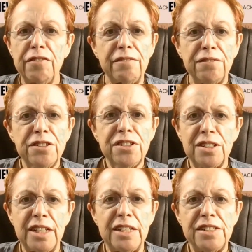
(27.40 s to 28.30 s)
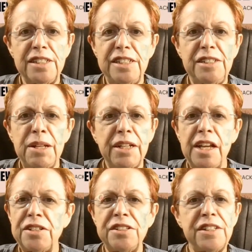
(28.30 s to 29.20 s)
At first glance, these
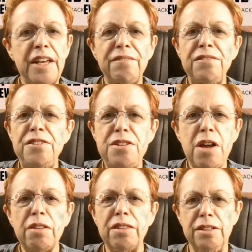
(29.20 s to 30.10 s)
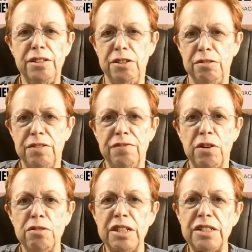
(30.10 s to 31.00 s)
medications have nothing to do with
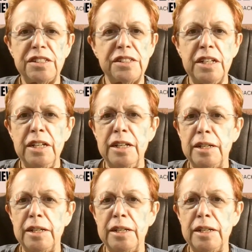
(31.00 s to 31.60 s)
focus,